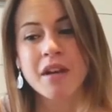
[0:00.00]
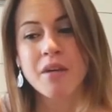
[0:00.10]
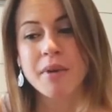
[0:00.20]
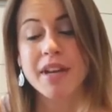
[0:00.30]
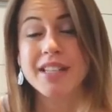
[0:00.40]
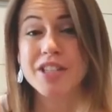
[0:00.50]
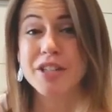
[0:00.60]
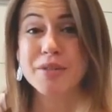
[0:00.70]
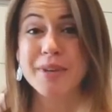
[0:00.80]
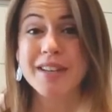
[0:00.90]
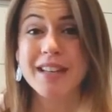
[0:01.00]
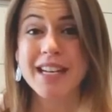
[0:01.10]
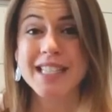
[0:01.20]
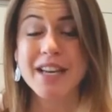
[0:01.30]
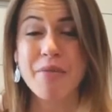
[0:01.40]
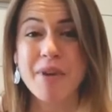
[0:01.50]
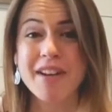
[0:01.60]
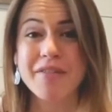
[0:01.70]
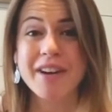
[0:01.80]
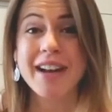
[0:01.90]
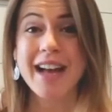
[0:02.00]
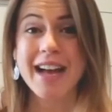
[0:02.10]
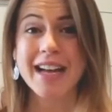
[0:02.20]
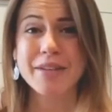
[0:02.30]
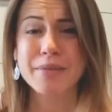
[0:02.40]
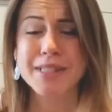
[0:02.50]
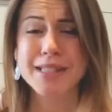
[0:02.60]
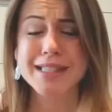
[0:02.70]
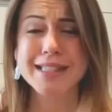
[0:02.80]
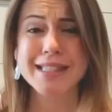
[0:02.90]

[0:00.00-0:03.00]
when I started to realize that whatever I had was